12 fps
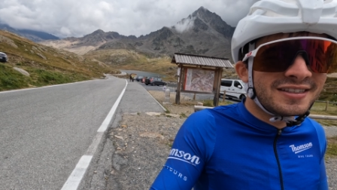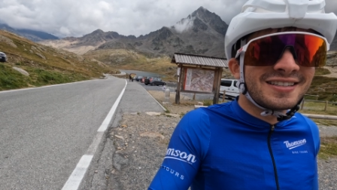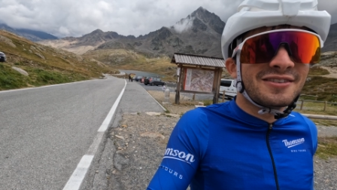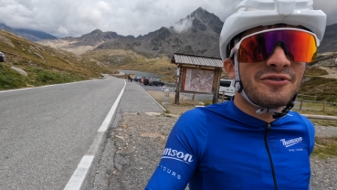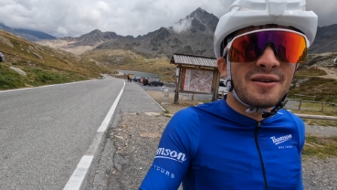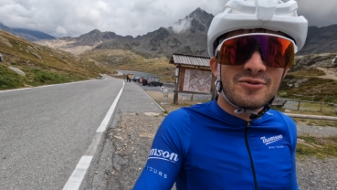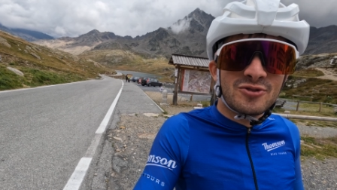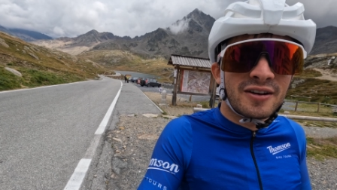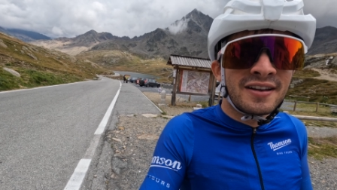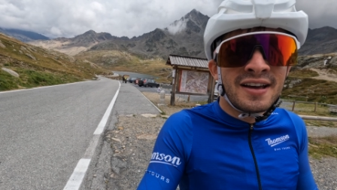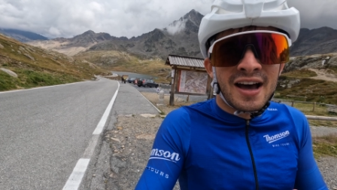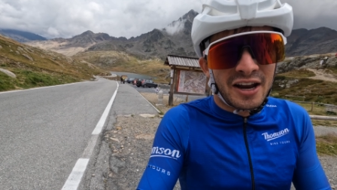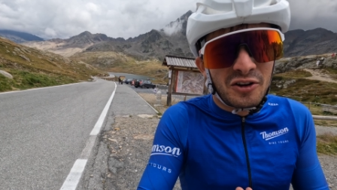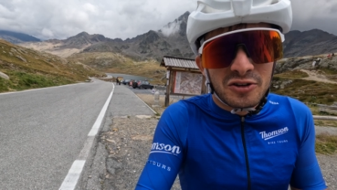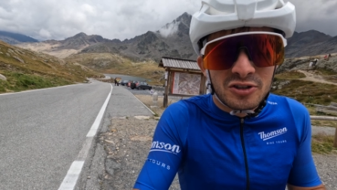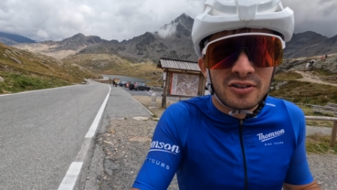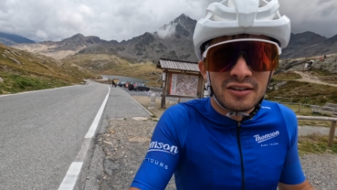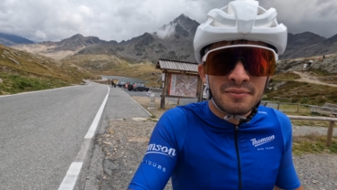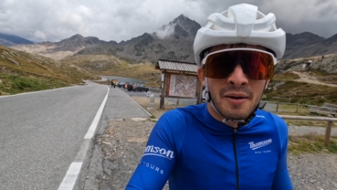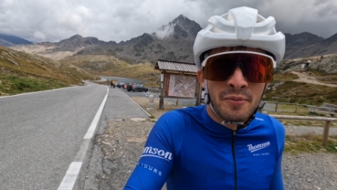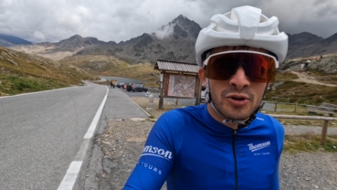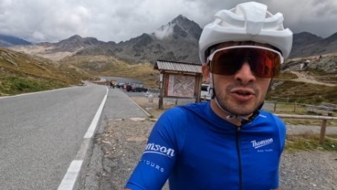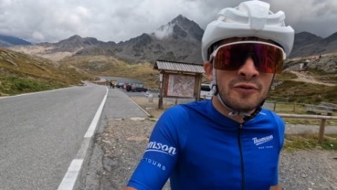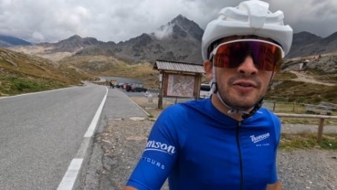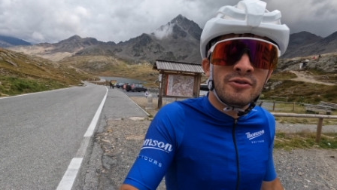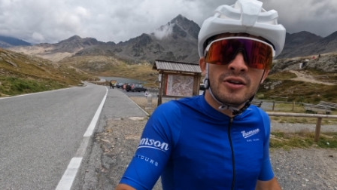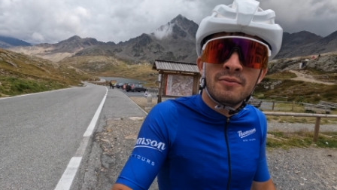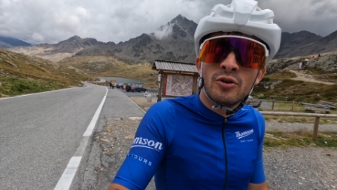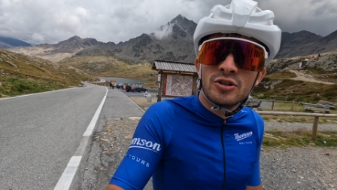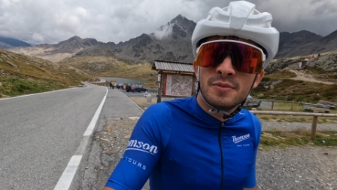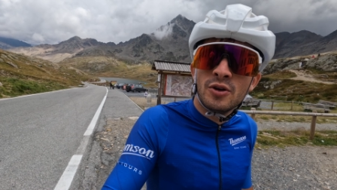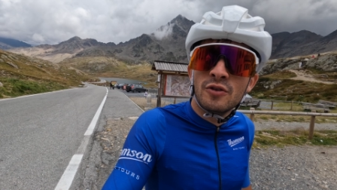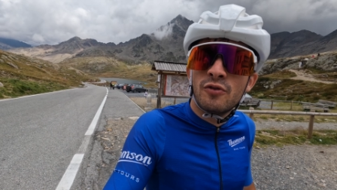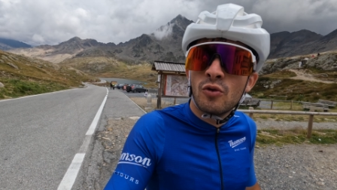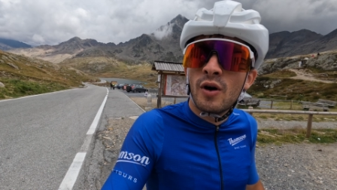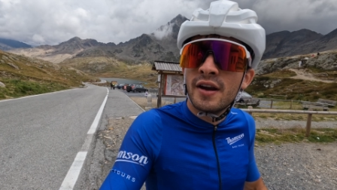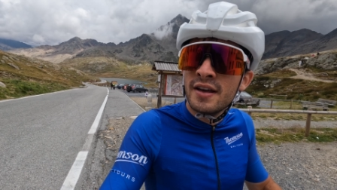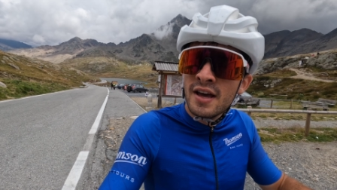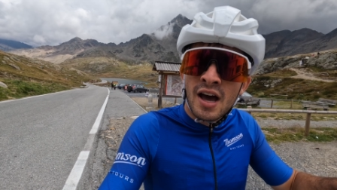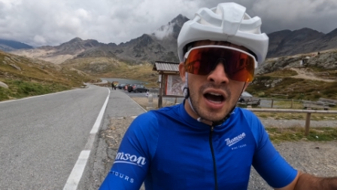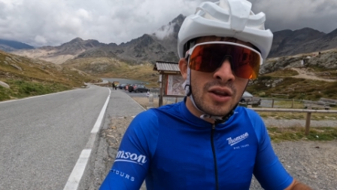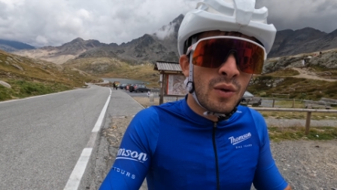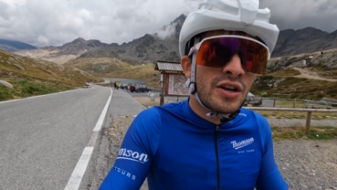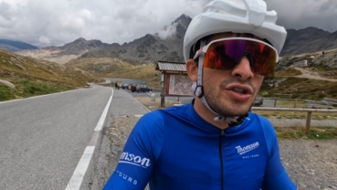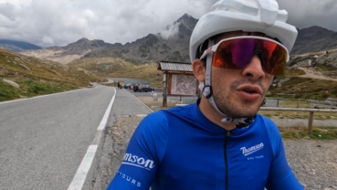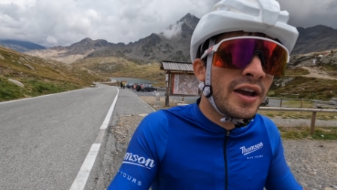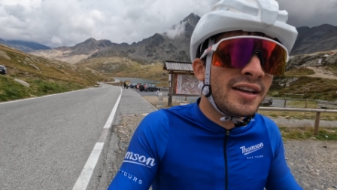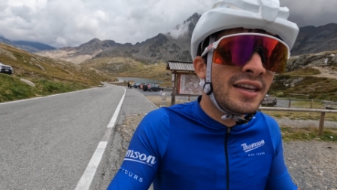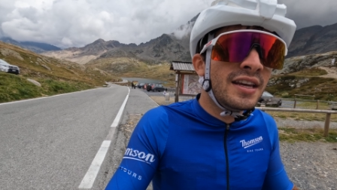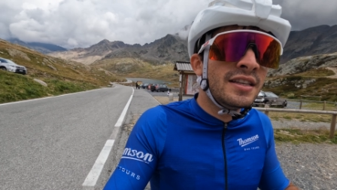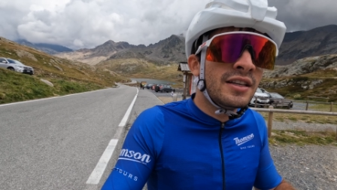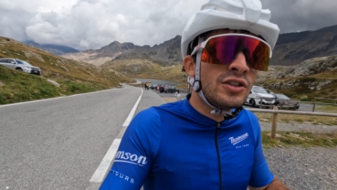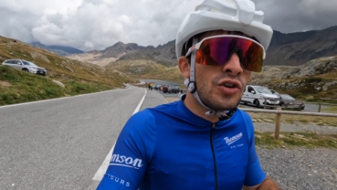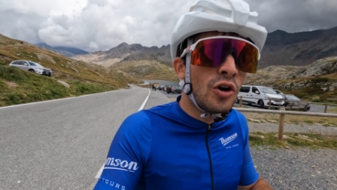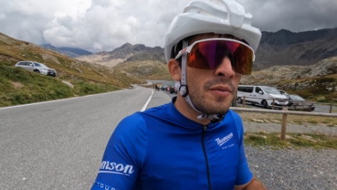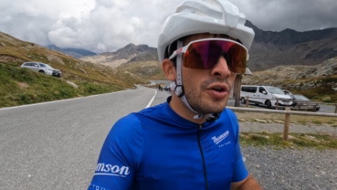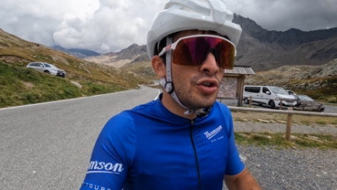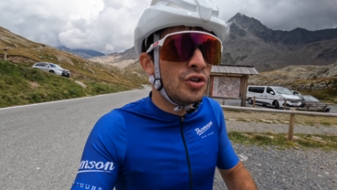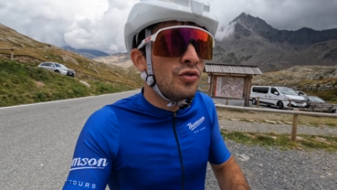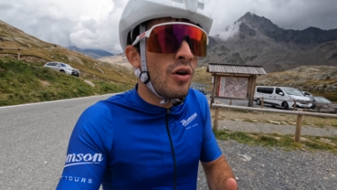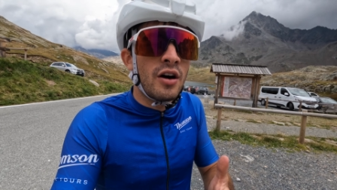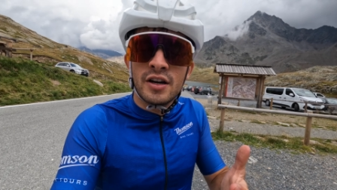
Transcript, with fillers: This is the famous one, and also, in my point of view, the most beautiful one. And once you get here in the top, you are